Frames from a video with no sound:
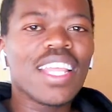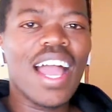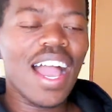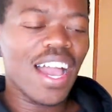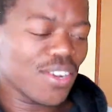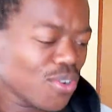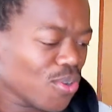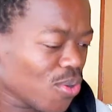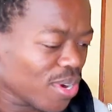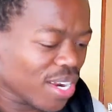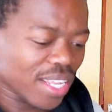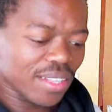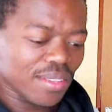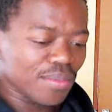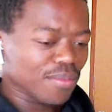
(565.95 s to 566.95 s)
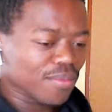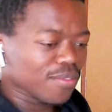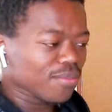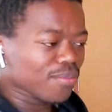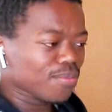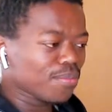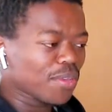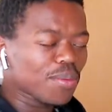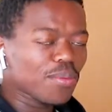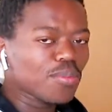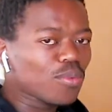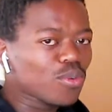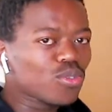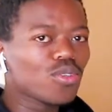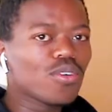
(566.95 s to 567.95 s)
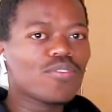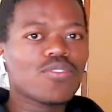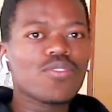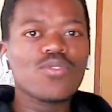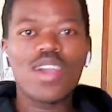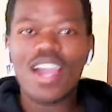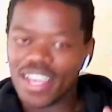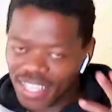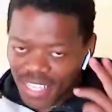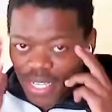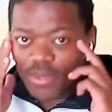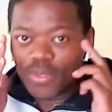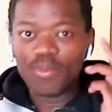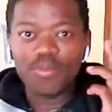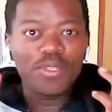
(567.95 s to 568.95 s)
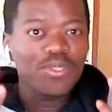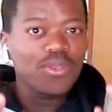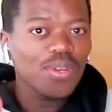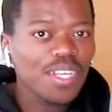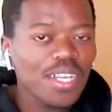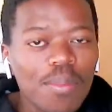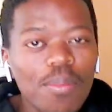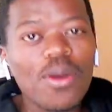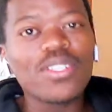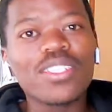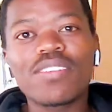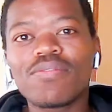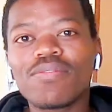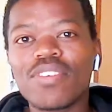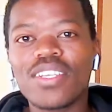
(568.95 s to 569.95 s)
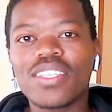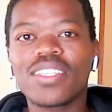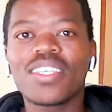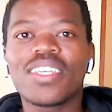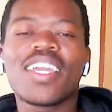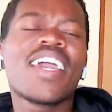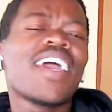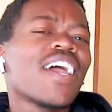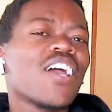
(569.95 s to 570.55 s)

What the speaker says: I know that maybe most of you are hearing me talking about investing